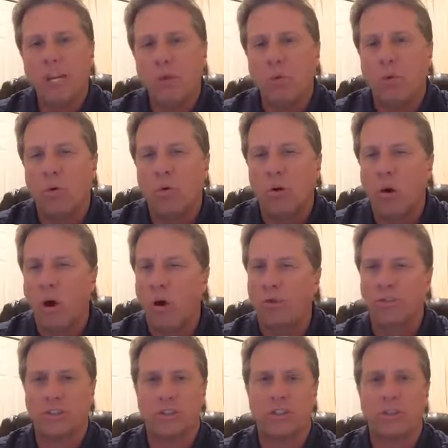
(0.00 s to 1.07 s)
it will
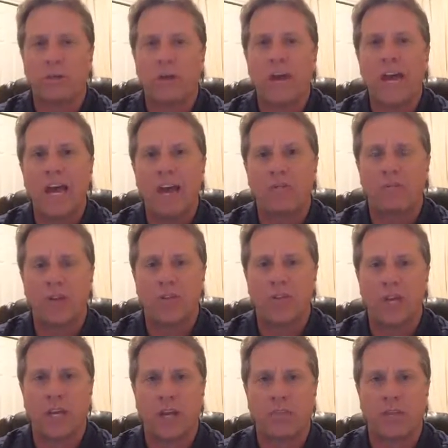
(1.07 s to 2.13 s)
cost you
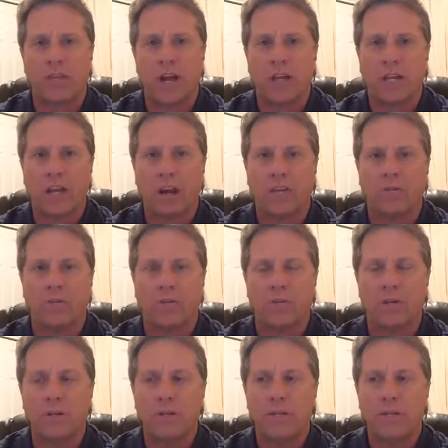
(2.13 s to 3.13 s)
everything if you're not careful.